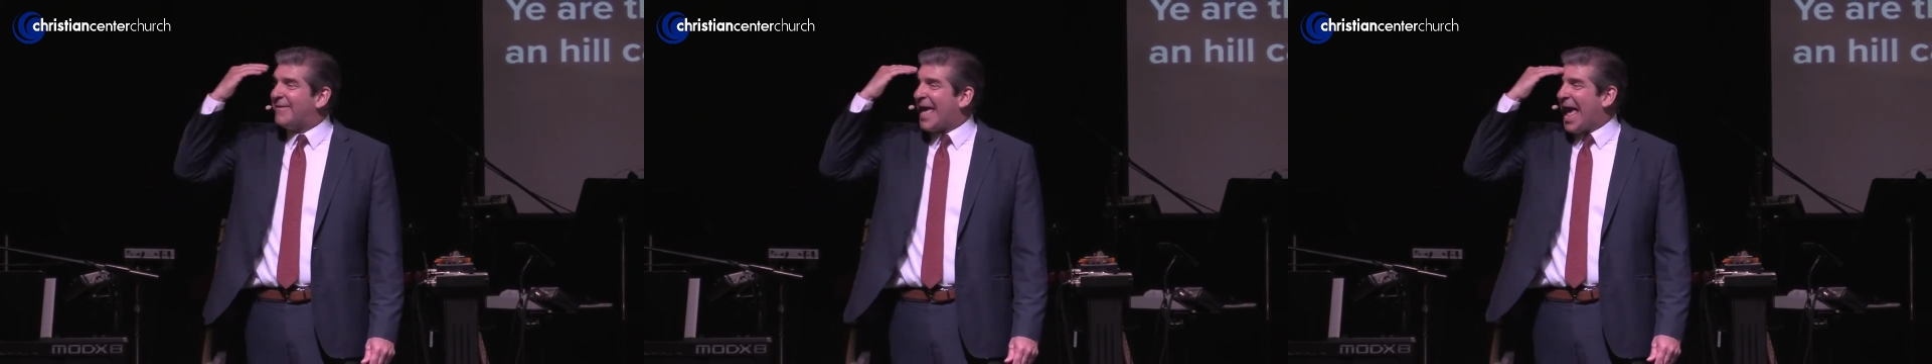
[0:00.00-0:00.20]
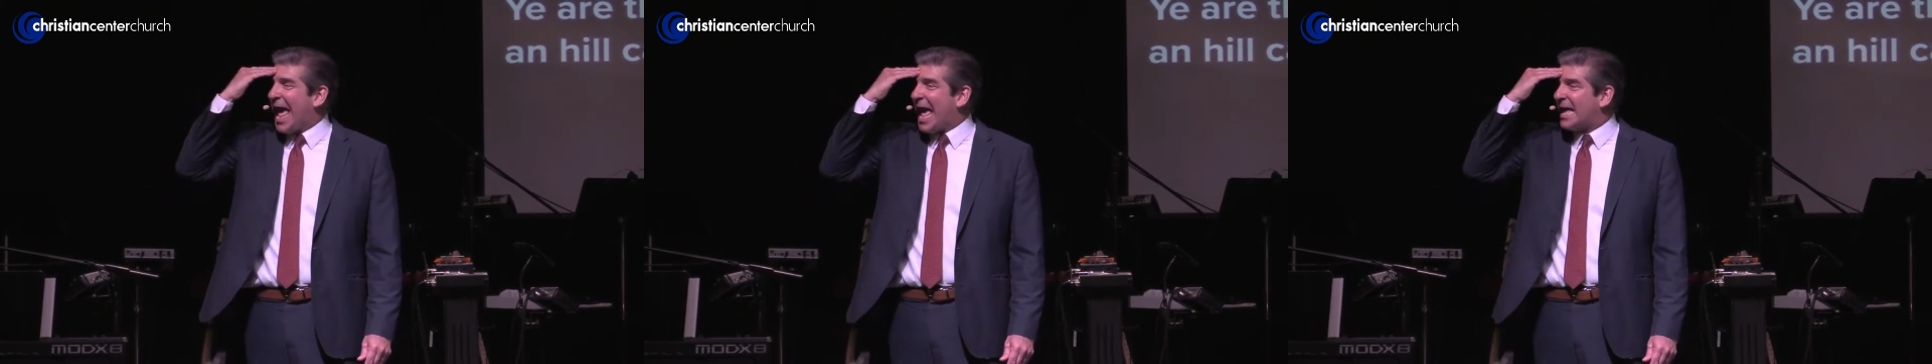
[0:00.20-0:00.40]

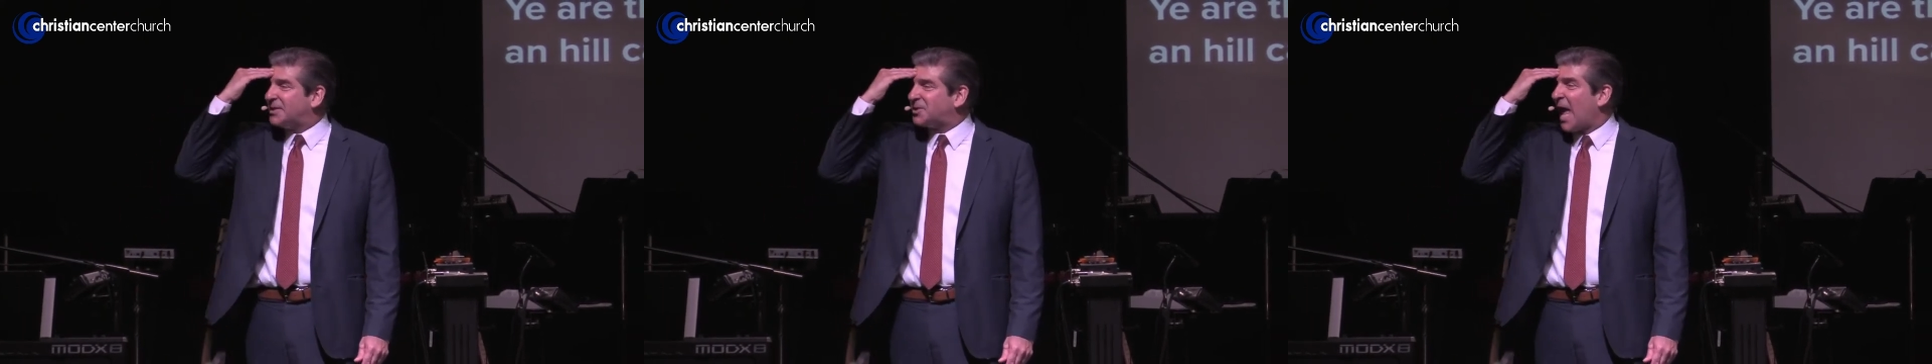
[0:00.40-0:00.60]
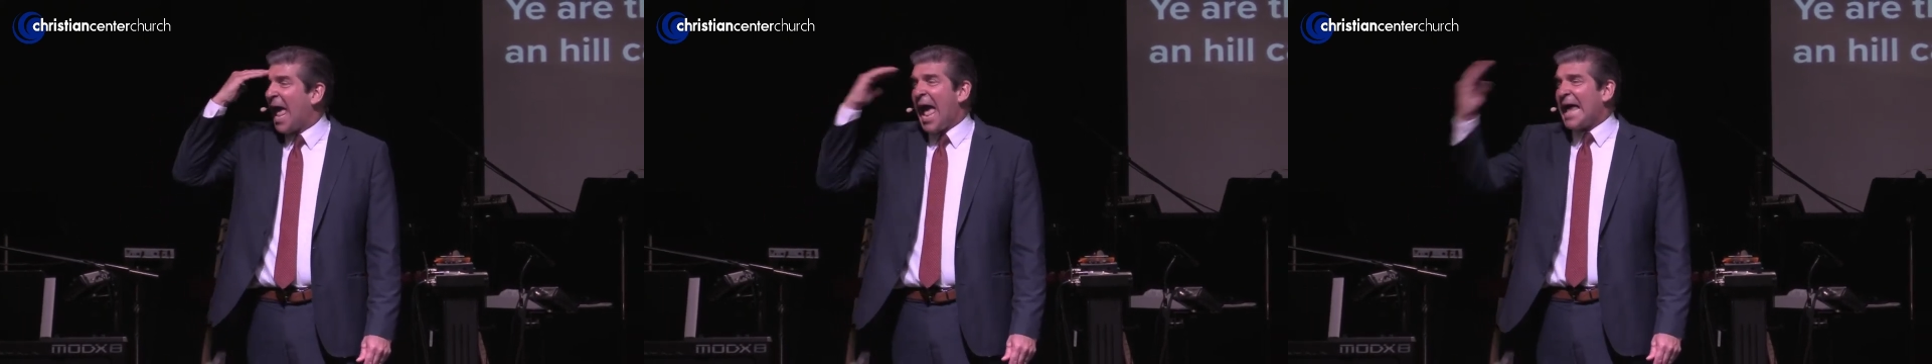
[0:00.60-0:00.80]
the
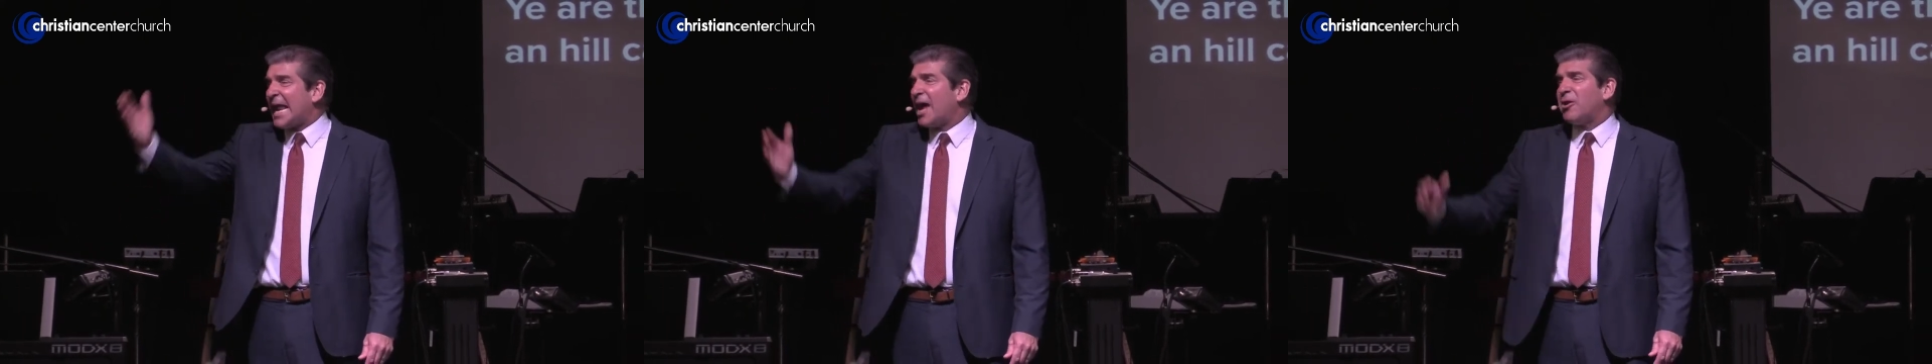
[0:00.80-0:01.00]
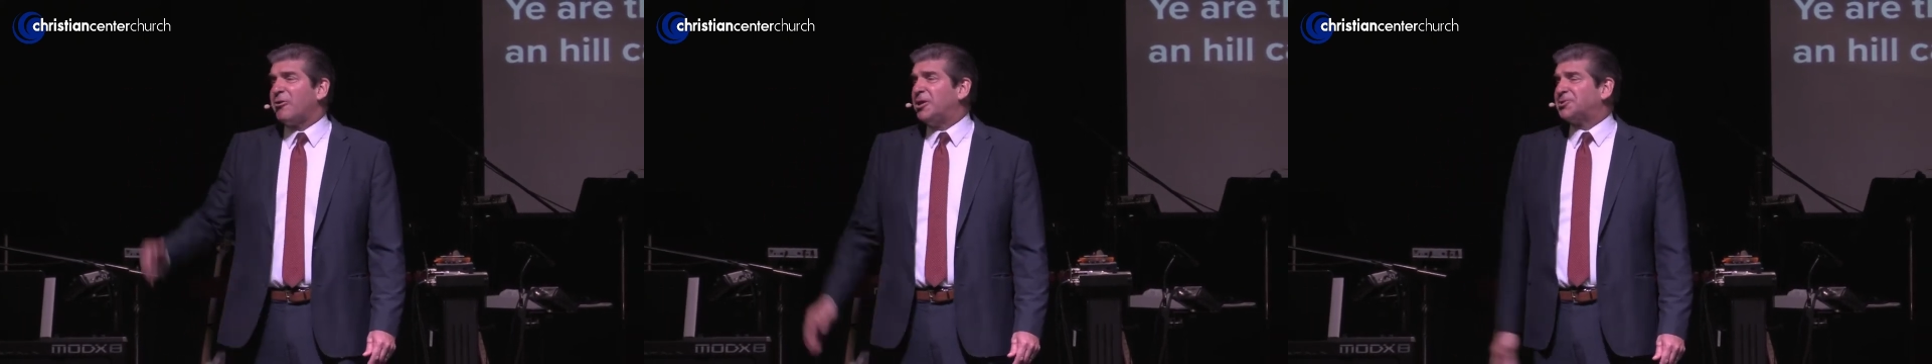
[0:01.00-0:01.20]
heads. And
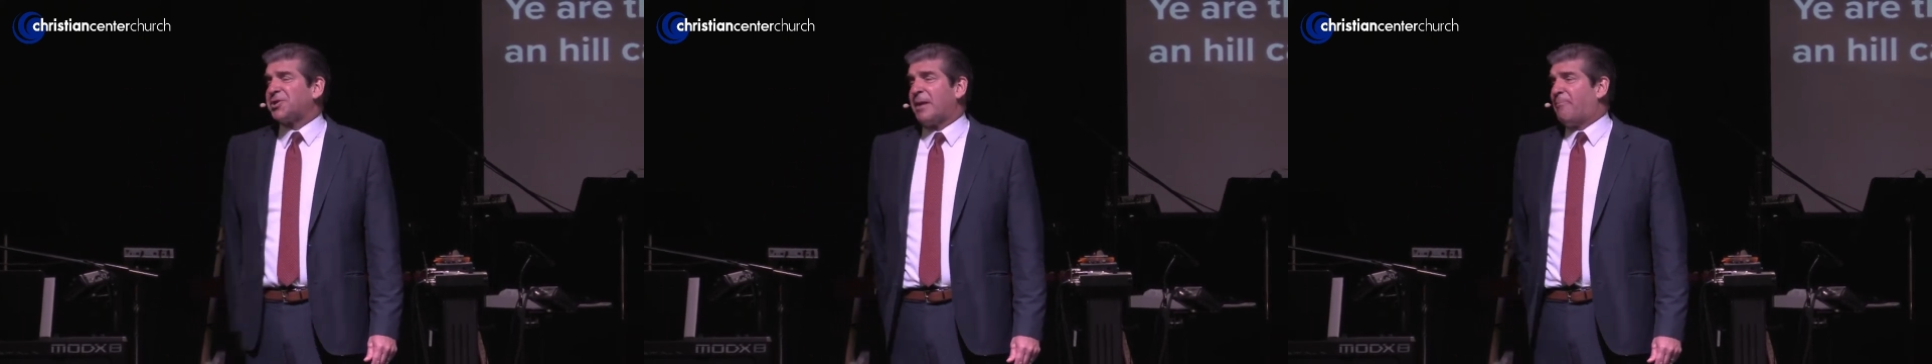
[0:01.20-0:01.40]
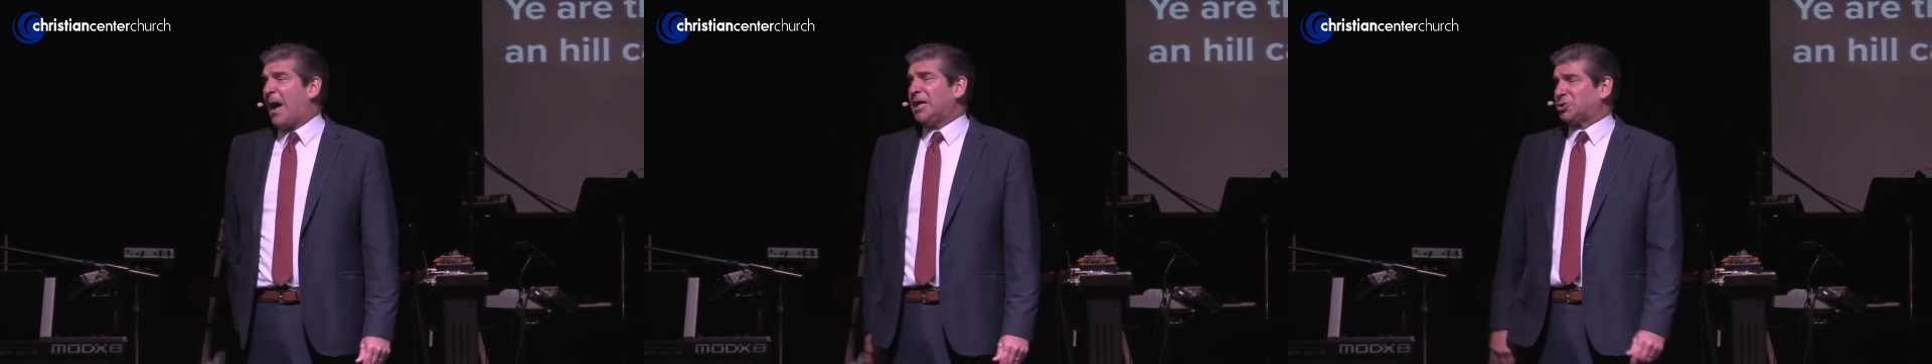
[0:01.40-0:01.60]
I know you
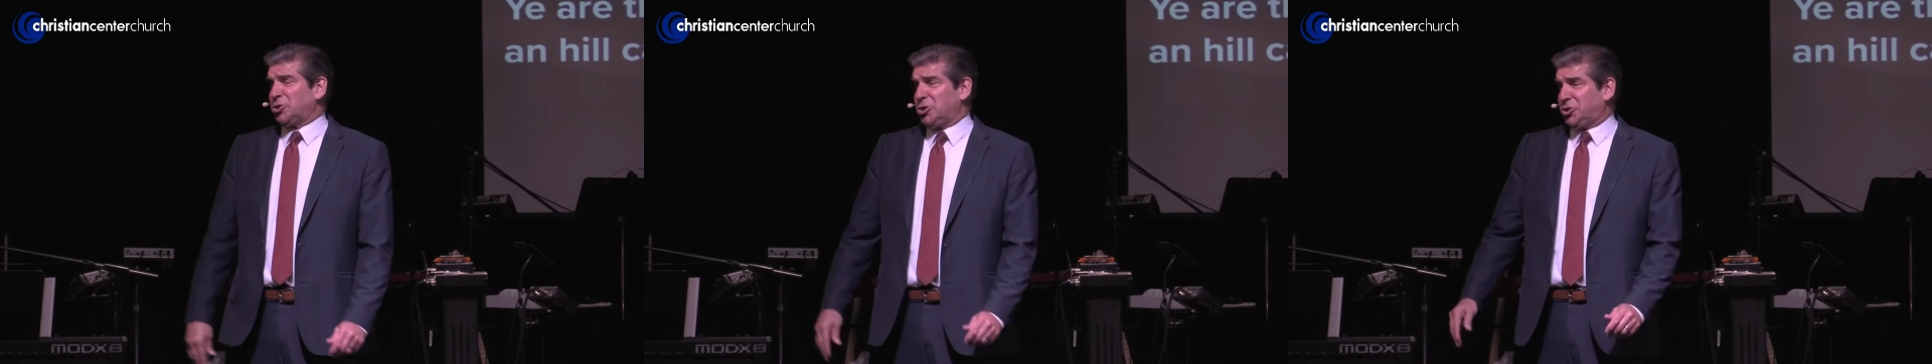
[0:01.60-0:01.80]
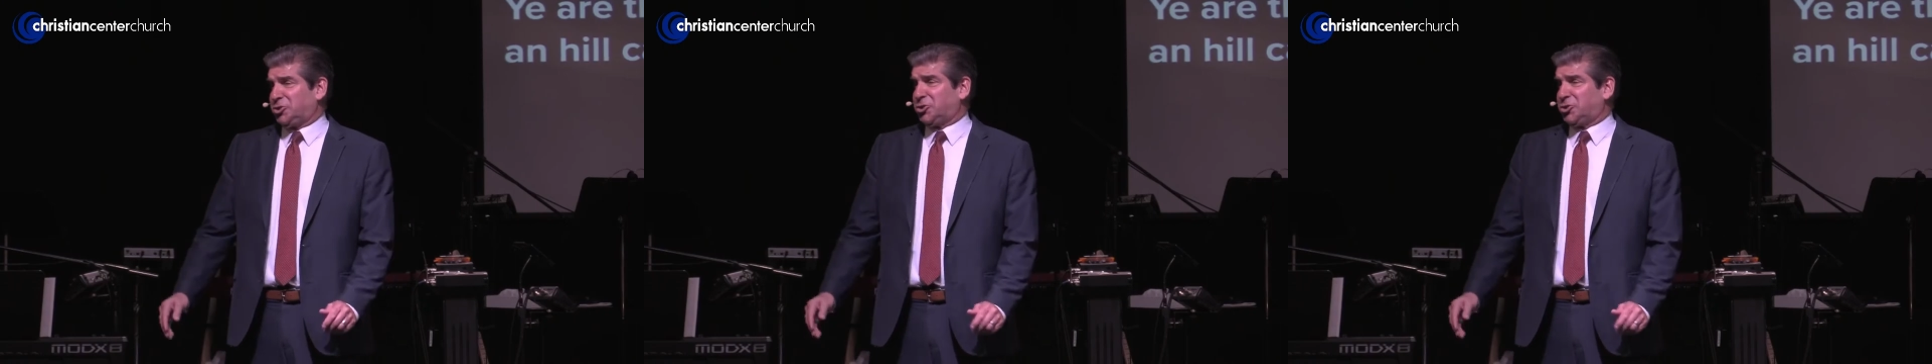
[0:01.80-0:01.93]
say, Pastor, you